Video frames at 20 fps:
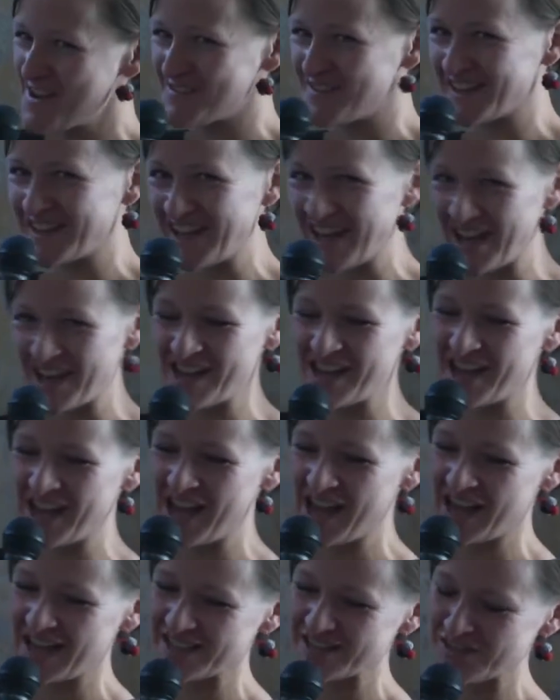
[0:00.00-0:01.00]
but
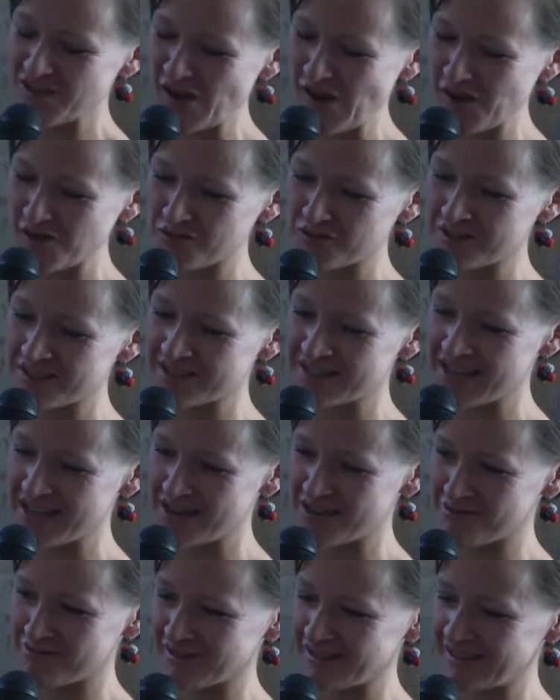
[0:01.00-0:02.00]
I was
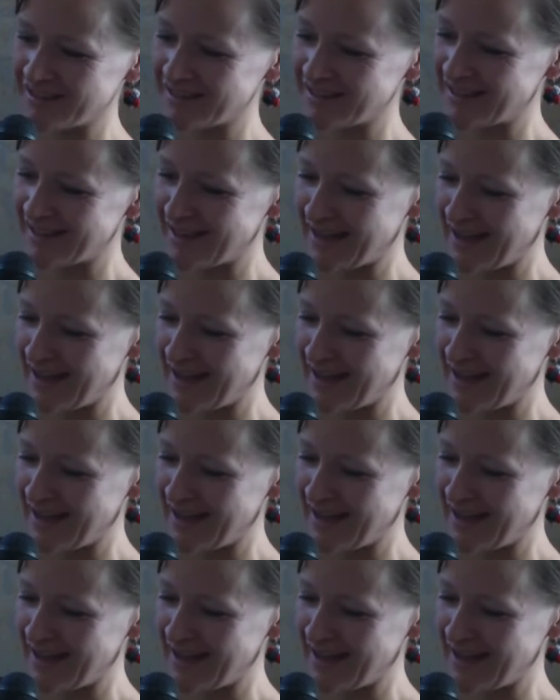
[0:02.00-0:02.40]
there when that